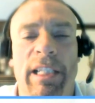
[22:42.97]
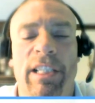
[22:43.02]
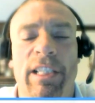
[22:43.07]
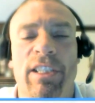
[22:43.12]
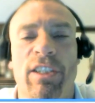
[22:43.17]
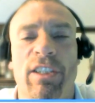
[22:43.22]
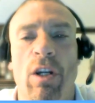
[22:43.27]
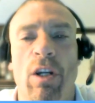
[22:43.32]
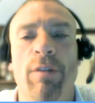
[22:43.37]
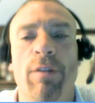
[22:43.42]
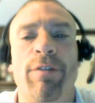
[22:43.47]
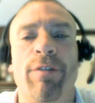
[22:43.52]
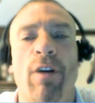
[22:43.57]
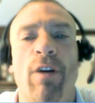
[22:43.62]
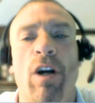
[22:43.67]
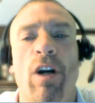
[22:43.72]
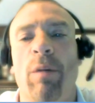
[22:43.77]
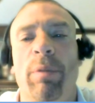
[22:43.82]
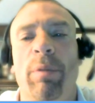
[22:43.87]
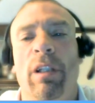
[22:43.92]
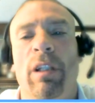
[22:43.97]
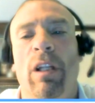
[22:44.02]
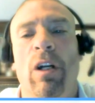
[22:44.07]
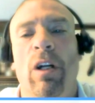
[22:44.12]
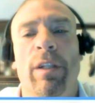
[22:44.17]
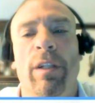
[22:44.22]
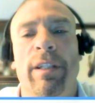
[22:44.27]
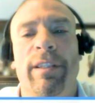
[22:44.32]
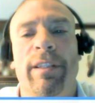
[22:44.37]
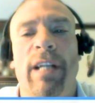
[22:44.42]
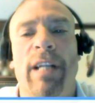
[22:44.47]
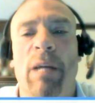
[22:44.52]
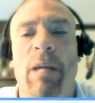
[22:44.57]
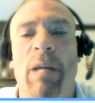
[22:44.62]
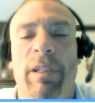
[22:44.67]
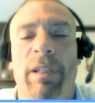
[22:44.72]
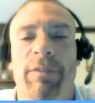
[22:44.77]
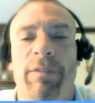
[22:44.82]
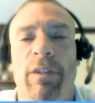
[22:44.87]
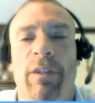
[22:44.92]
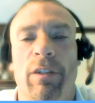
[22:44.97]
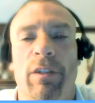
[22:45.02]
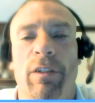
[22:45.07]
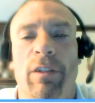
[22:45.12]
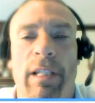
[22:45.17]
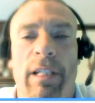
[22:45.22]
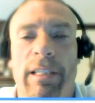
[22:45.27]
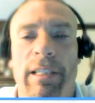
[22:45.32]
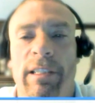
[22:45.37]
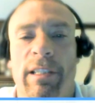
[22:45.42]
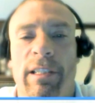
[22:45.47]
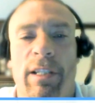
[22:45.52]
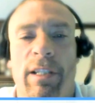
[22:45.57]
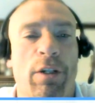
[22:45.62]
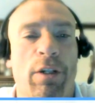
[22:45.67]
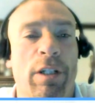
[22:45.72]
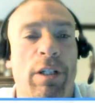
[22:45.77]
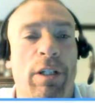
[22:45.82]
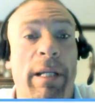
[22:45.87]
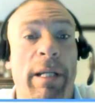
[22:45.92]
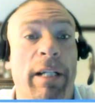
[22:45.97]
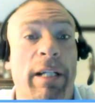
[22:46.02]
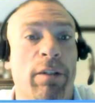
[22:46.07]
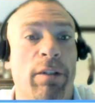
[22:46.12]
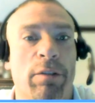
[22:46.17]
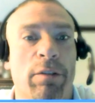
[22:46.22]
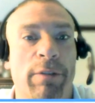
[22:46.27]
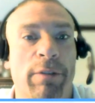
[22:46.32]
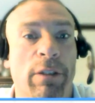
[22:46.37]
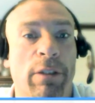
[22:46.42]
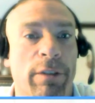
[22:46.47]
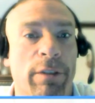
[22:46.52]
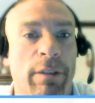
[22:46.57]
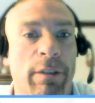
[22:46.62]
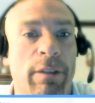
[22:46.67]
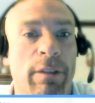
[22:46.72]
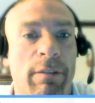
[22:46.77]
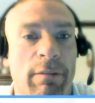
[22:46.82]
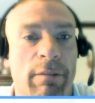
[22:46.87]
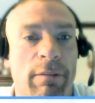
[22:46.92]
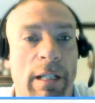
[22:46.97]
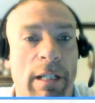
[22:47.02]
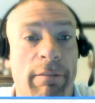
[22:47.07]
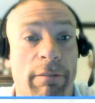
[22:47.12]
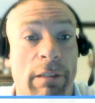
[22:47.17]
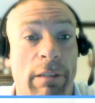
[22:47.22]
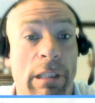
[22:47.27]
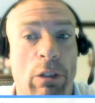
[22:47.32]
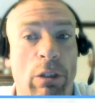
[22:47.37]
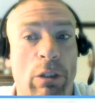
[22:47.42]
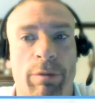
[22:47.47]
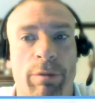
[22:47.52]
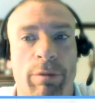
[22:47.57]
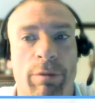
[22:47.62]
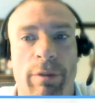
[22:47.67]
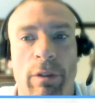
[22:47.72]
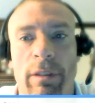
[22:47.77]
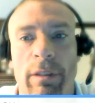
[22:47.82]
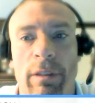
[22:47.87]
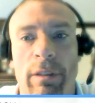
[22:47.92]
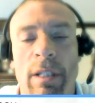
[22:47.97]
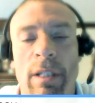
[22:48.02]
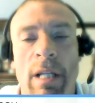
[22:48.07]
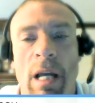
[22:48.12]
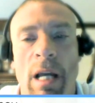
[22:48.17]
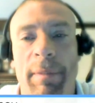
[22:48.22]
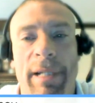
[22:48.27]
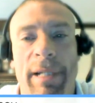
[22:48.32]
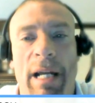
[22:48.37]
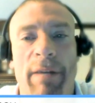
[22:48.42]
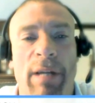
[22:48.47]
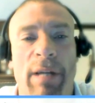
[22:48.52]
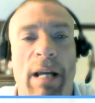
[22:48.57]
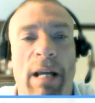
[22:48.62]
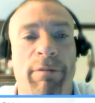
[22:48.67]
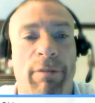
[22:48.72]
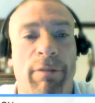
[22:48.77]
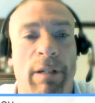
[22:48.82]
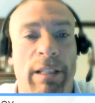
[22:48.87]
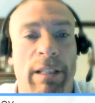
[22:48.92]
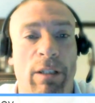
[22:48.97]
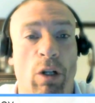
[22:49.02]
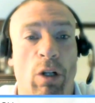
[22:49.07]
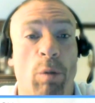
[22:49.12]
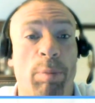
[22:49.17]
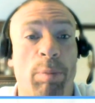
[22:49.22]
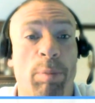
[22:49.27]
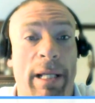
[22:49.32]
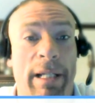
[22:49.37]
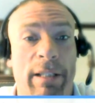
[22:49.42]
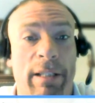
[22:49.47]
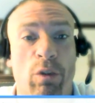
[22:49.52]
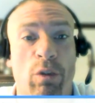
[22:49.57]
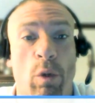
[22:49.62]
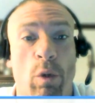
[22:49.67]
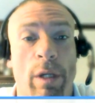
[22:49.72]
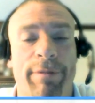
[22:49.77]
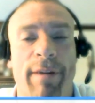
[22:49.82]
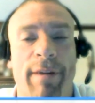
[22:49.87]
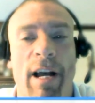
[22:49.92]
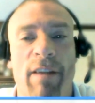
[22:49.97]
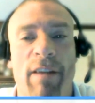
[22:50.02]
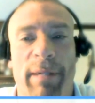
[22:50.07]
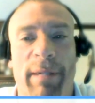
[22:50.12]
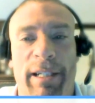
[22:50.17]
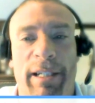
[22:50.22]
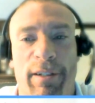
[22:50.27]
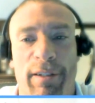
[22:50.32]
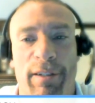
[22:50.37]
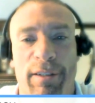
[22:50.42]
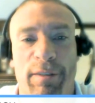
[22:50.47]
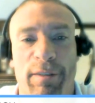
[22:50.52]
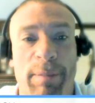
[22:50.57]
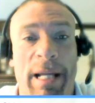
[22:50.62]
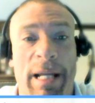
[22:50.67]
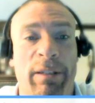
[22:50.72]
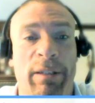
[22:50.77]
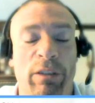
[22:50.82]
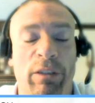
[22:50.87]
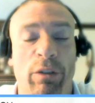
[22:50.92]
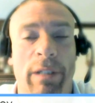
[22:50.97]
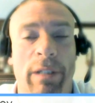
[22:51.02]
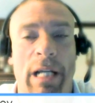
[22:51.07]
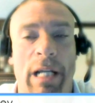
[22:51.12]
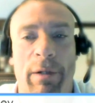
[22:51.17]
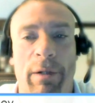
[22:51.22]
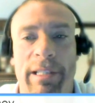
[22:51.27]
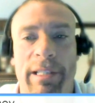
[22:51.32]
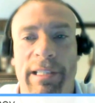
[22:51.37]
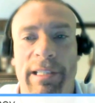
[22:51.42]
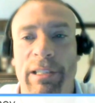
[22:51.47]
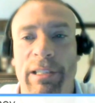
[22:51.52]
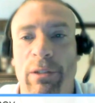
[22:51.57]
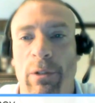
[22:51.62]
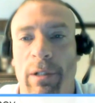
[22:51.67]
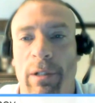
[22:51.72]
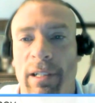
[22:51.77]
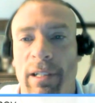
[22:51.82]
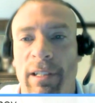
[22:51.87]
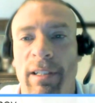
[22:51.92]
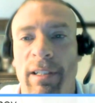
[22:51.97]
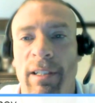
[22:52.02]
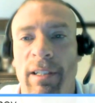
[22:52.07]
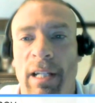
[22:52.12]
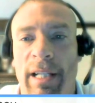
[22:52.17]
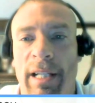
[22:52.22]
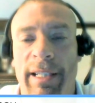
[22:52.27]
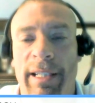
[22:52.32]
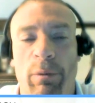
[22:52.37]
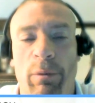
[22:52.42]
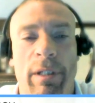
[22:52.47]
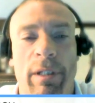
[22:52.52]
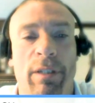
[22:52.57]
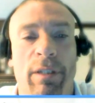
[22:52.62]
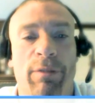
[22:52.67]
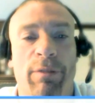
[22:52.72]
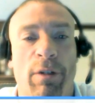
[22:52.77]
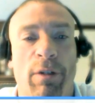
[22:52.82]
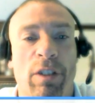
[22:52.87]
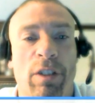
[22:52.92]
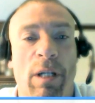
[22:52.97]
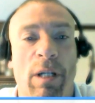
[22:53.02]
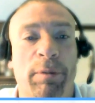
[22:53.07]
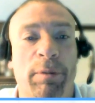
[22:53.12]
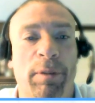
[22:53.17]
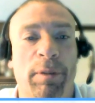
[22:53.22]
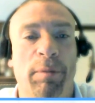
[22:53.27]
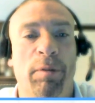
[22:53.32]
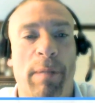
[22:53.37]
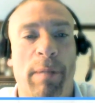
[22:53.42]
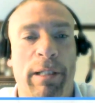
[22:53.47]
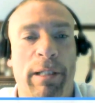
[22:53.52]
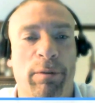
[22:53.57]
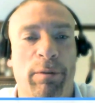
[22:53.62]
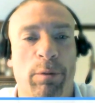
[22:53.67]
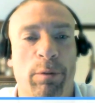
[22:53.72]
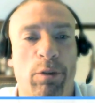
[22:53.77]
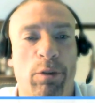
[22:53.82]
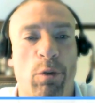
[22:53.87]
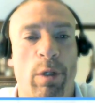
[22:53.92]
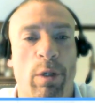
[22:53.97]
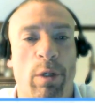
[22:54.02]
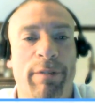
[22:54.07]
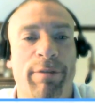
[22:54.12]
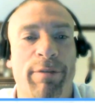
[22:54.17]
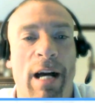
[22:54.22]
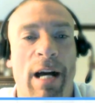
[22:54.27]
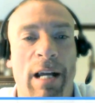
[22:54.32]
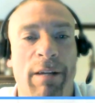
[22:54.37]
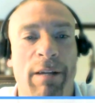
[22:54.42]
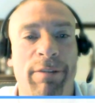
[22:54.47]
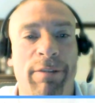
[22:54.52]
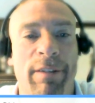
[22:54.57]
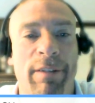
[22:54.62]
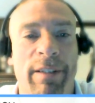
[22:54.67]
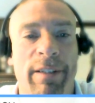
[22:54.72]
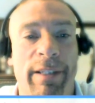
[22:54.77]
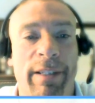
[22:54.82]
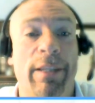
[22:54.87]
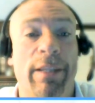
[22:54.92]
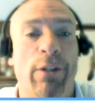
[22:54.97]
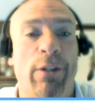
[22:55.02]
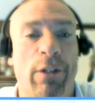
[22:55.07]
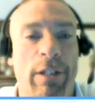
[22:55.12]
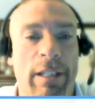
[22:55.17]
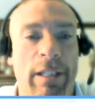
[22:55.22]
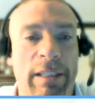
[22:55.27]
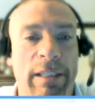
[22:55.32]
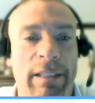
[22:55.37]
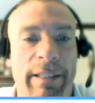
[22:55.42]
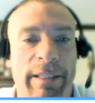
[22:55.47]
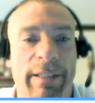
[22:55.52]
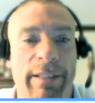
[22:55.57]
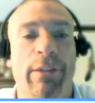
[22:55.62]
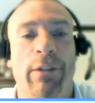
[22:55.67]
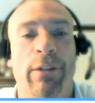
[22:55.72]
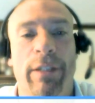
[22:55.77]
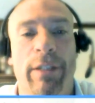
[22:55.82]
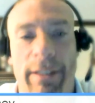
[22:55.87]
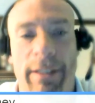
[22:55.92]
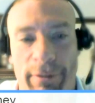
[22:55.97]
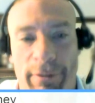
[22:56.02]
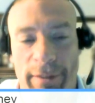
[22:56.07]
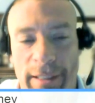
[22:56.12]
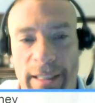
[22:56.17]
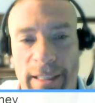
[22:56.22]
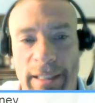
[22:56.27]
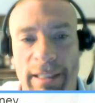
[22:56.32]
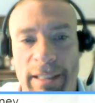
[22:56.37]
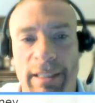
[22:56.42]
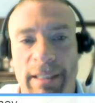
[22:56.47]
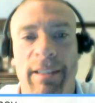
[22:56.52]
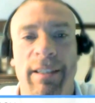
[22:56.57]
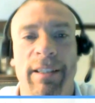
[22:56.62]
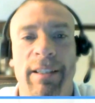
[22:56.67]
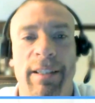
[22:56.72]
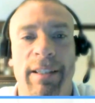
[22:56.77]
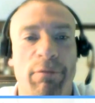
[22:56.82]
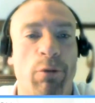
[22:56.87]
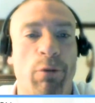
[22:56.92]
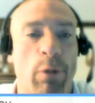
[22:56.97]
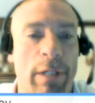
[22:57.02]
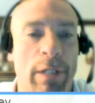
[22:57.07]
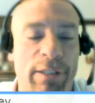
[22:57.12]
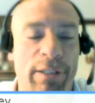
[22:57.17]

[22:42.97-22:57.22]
think it's so far below the dieflex filter, unless it's a 30 megahertz filter, right? Really old filter. I mean, I've run into old planets 25 megahertz. Back when you and I were at C-Core, I think one of those first upstream spectrums was 25, then 30, then 33. Then